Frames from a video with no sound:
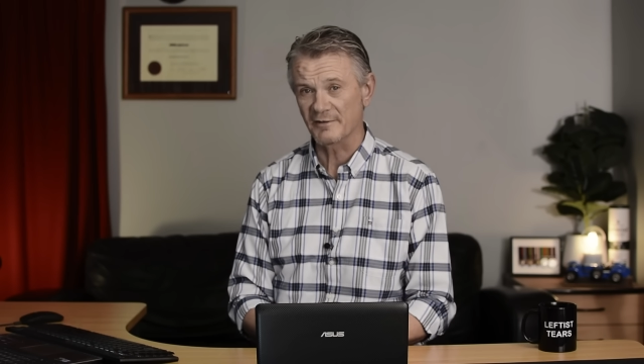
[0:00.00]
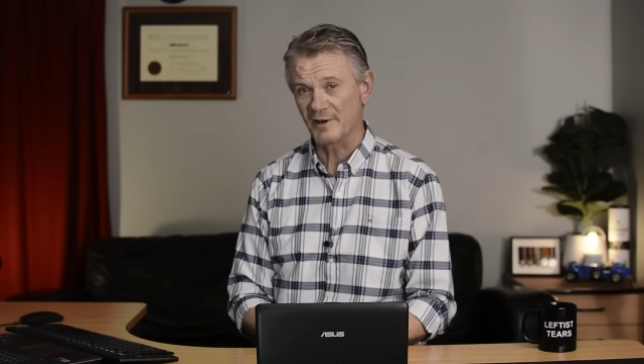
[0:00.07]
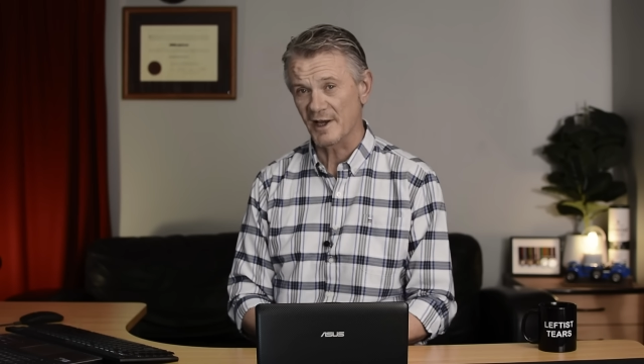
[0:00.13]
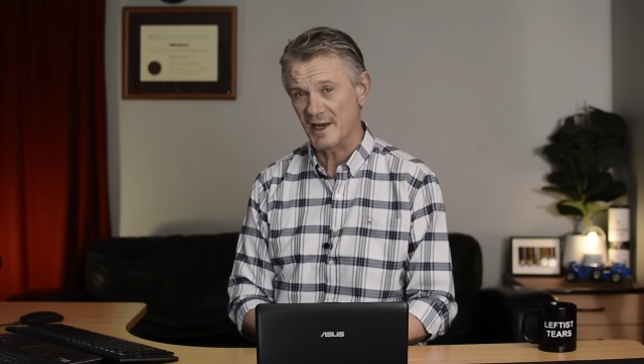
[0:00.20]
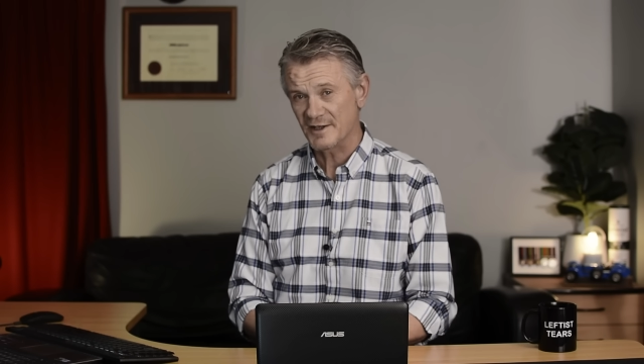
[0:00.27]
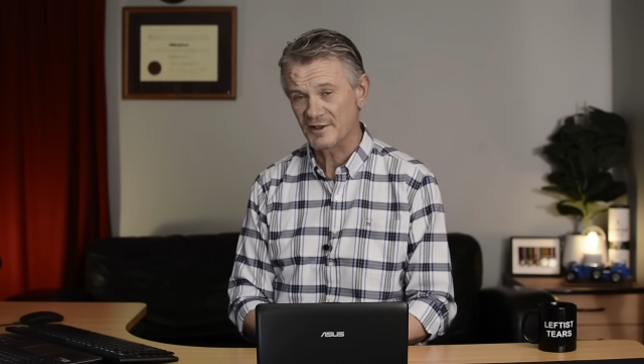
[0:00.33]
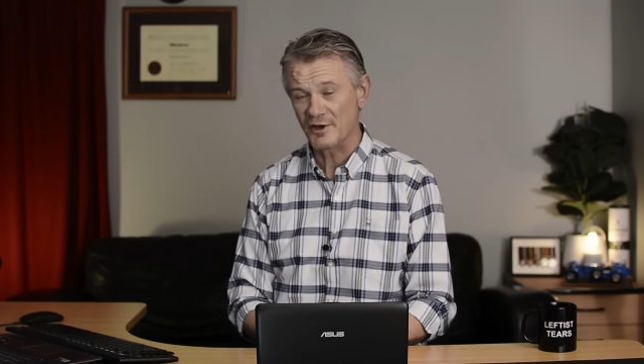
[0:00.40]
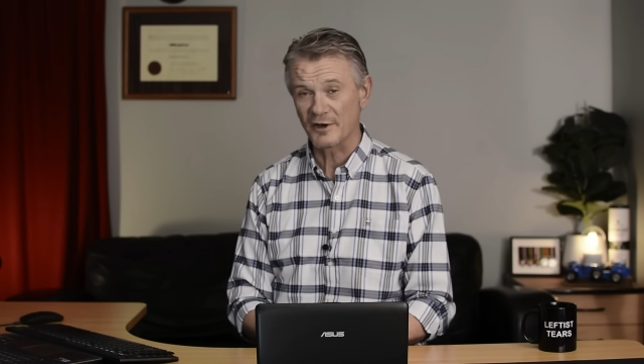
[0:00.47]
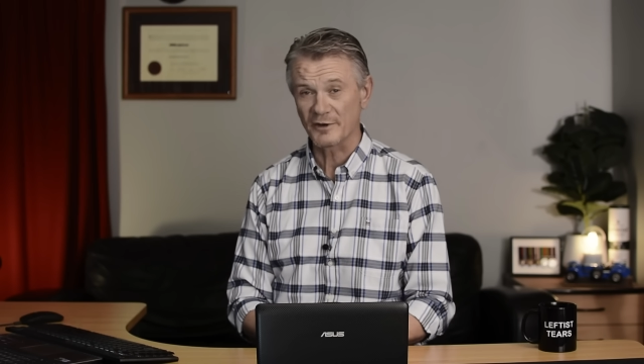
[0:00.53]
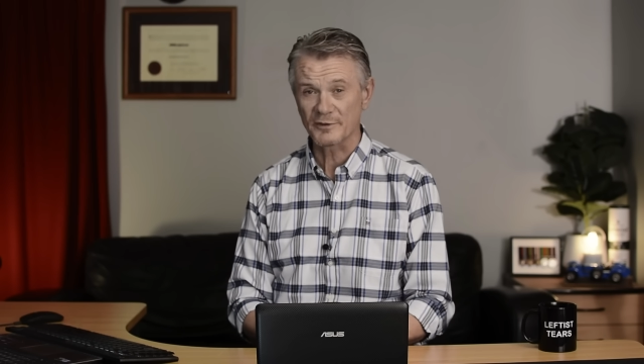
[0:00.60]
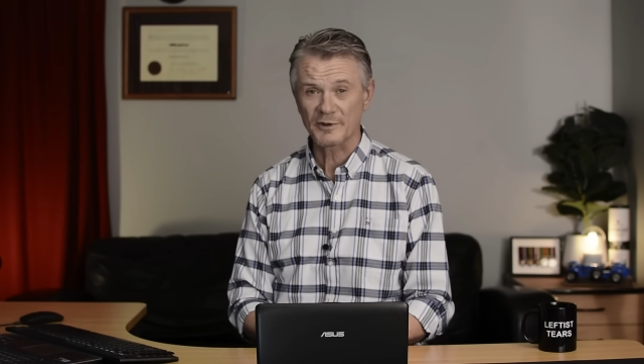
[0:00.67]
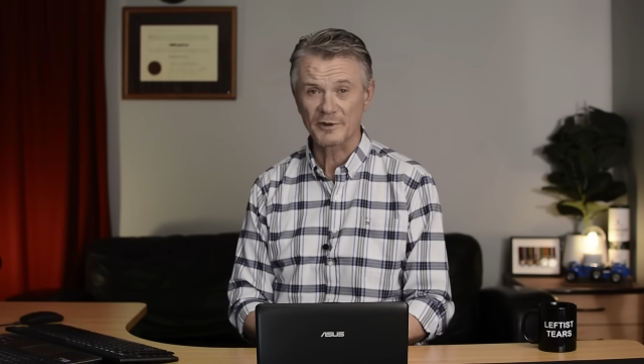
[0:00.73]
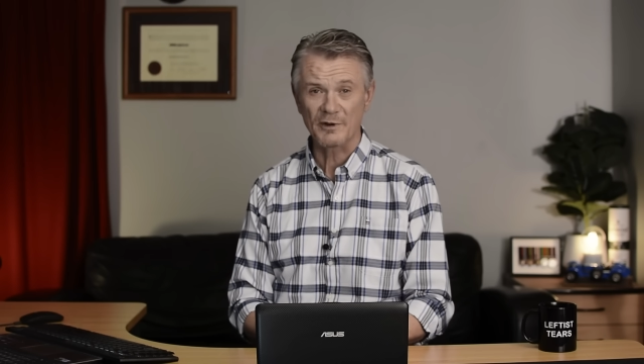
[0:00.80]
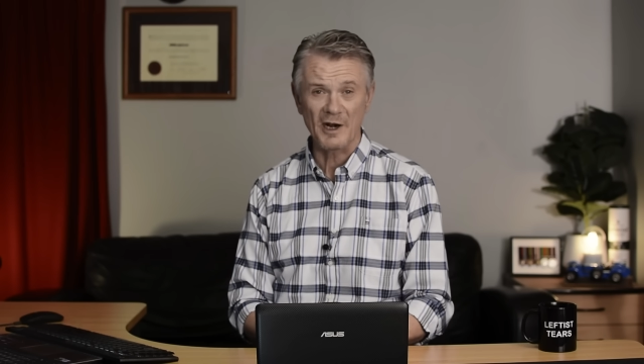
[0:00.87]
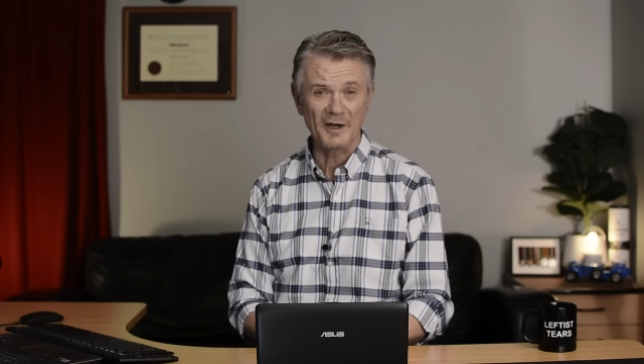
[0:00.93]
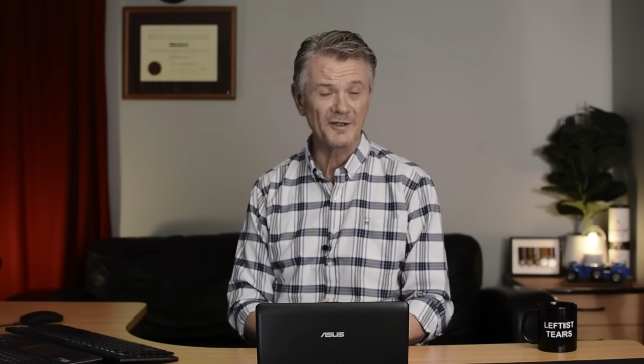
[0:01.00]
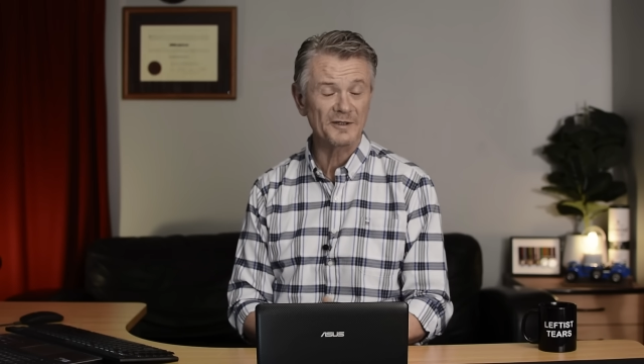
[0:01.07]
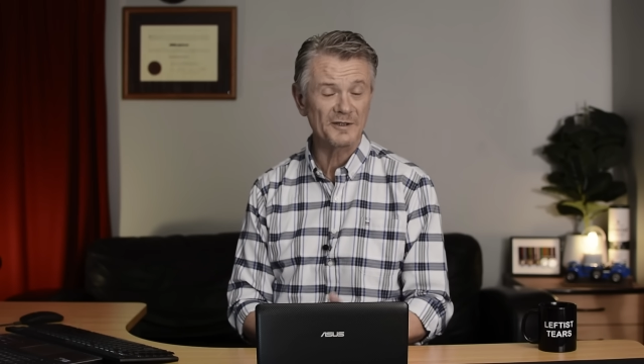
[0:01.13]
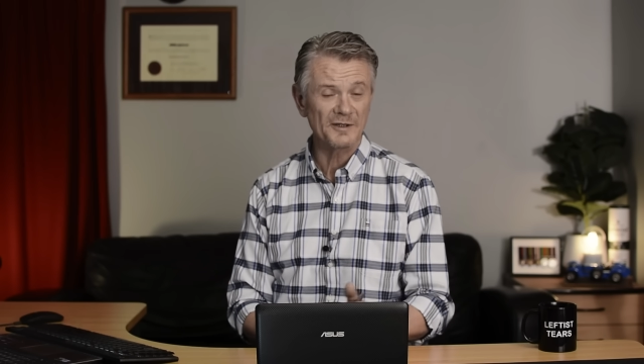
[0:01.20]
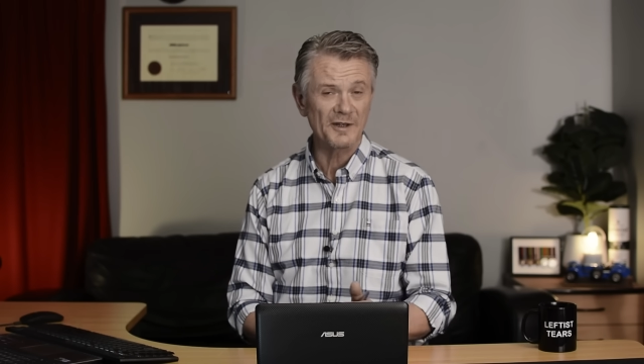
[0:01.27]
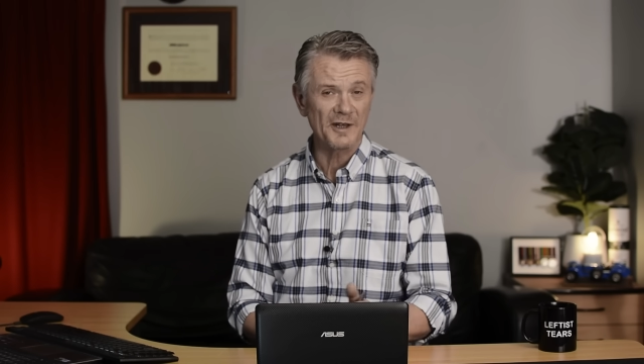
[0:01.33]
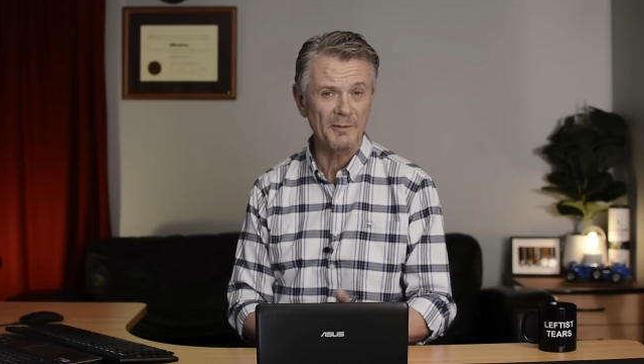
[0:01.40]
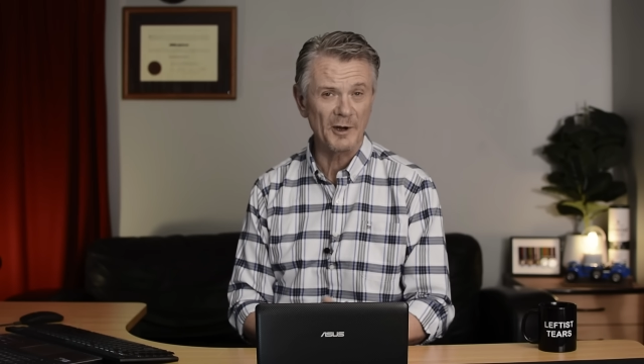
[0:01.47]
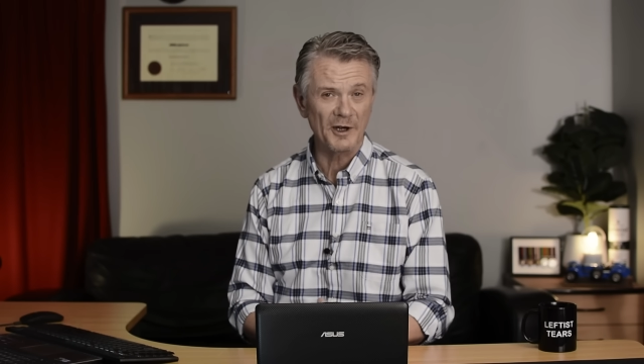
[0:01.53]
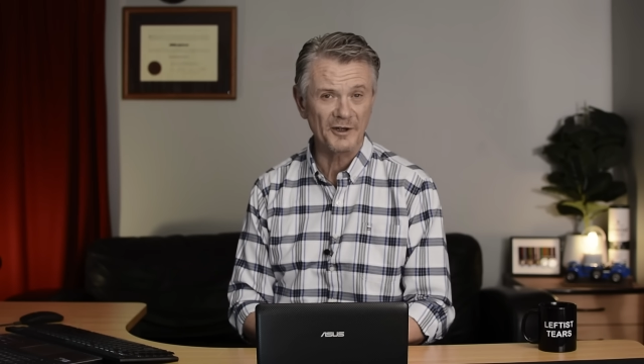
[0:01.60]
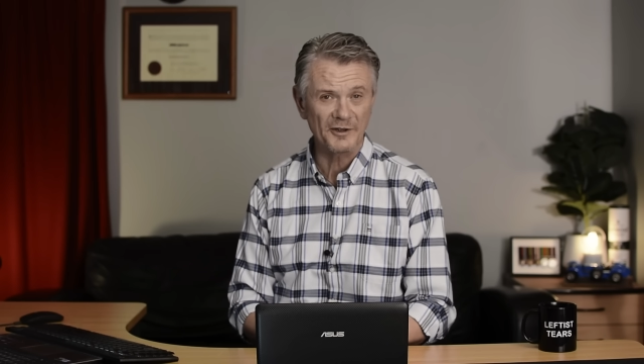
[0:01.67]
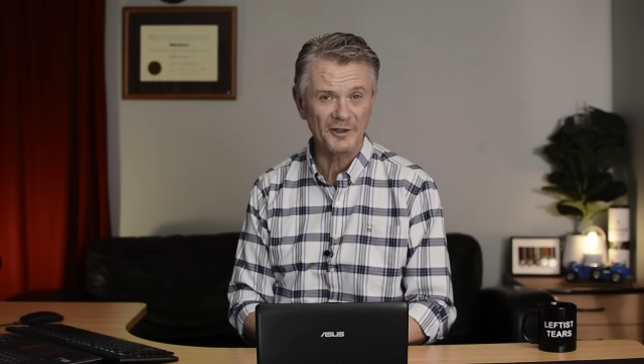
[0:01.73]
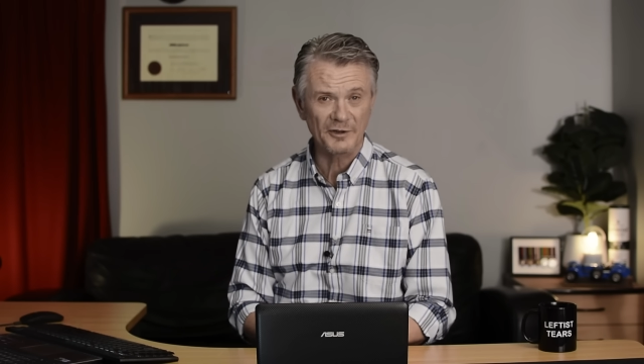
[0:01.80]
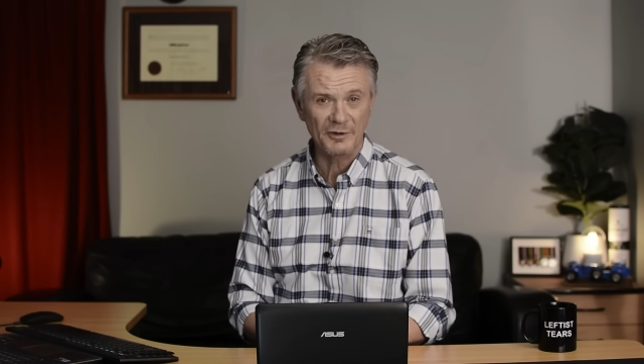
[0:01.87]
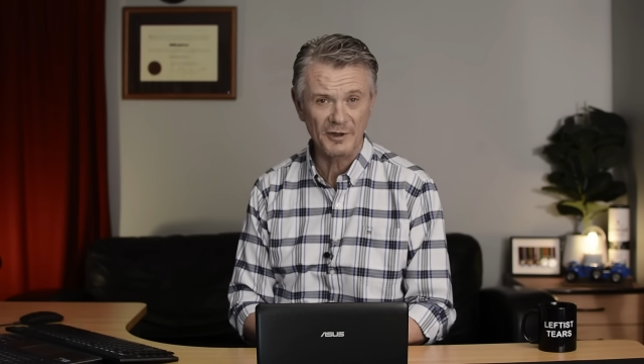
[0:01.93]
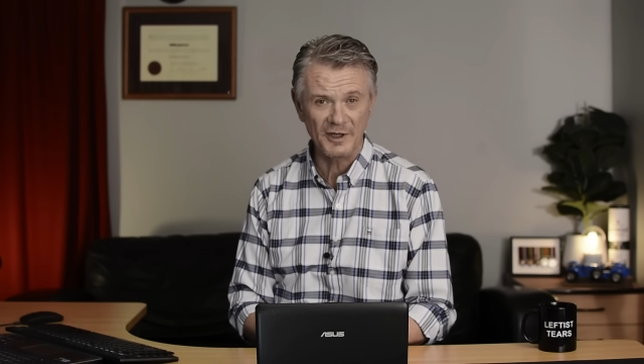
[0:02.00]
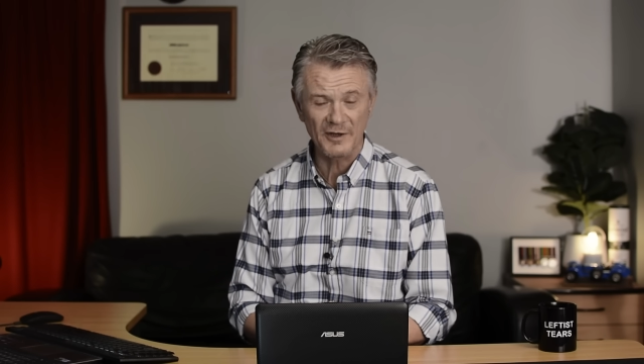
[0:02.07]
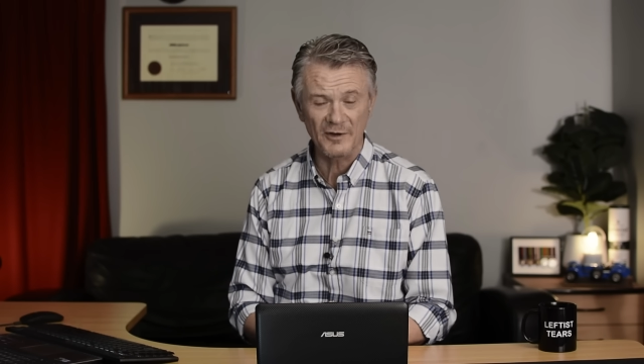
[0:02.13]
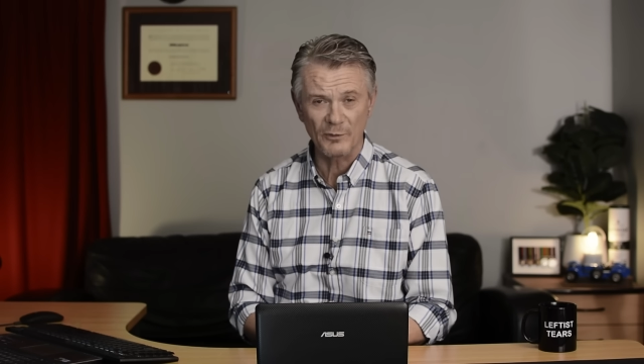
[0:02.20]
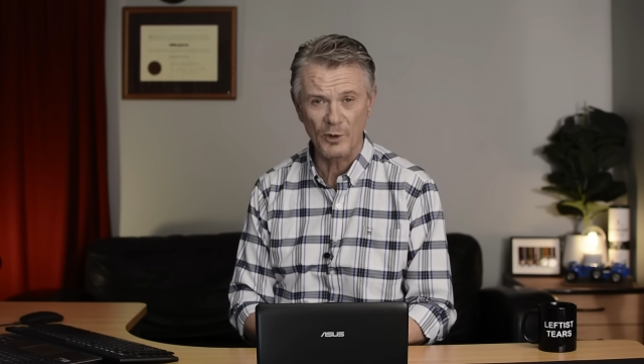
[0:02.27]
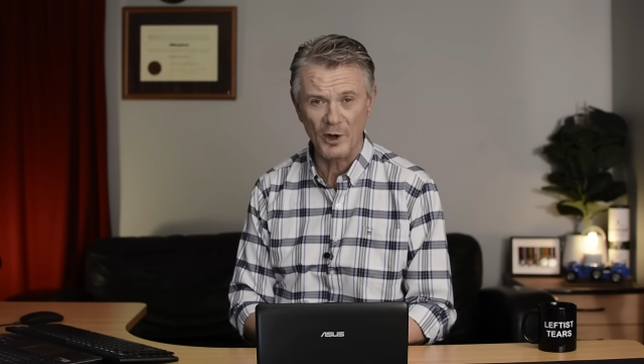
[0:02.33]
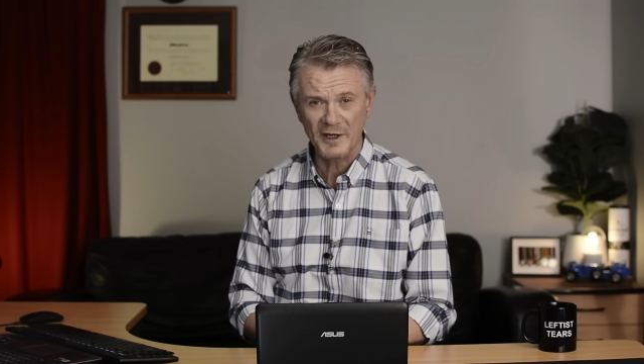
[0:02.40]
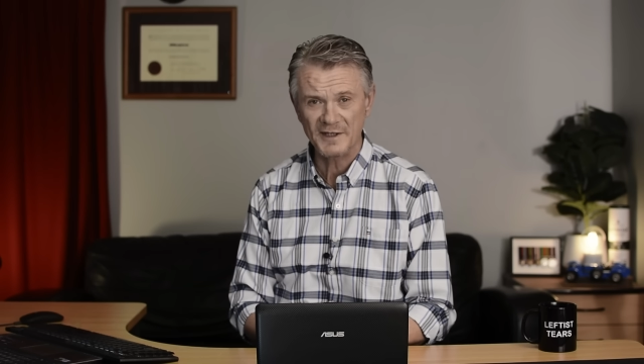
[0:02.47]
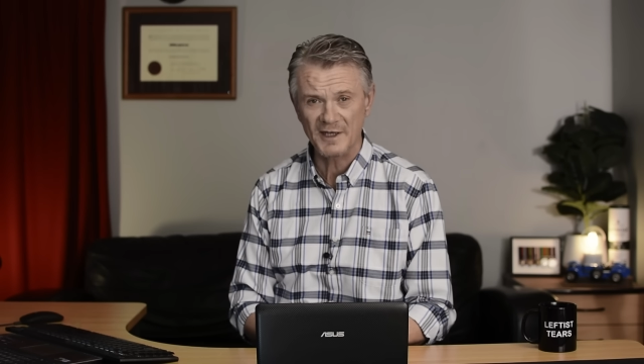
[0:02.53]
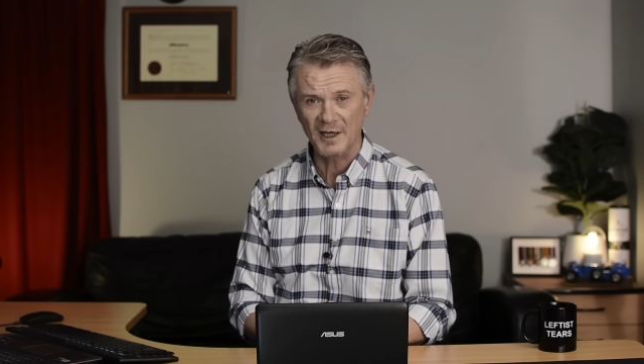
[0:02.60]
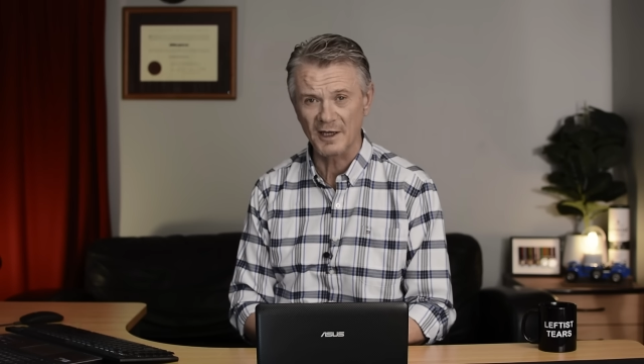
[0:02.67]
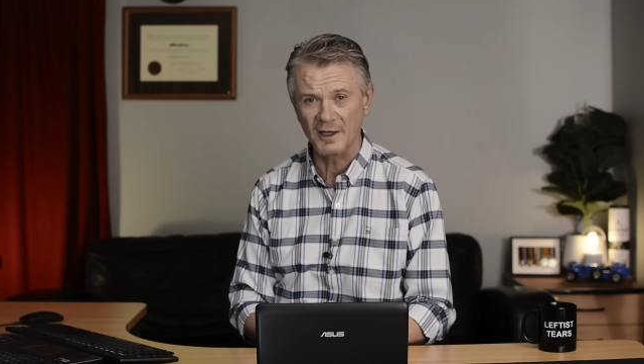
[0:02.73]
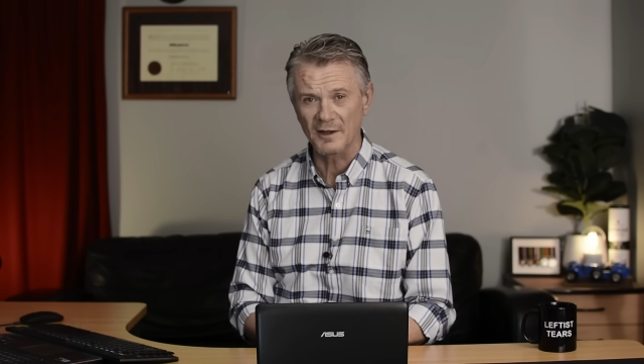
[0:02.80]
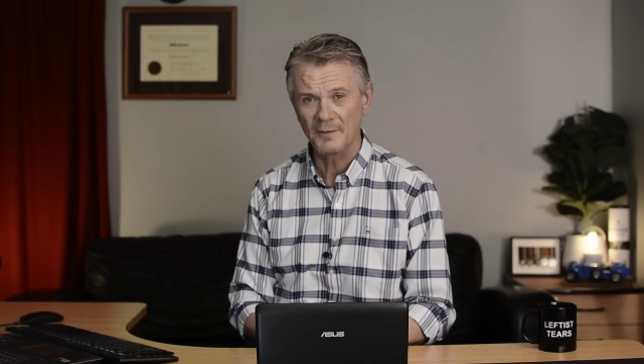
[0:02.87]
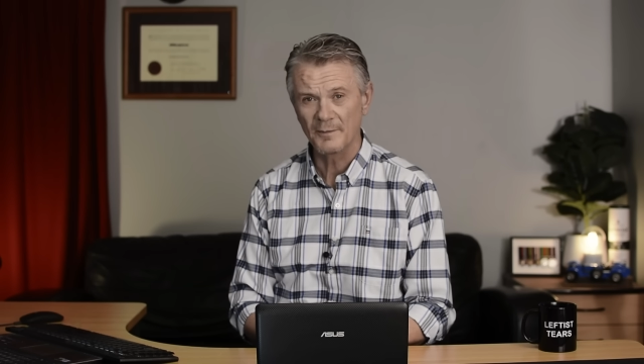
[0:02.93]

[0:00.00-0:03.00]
land titles granted to them under the Treaty of Waitangi?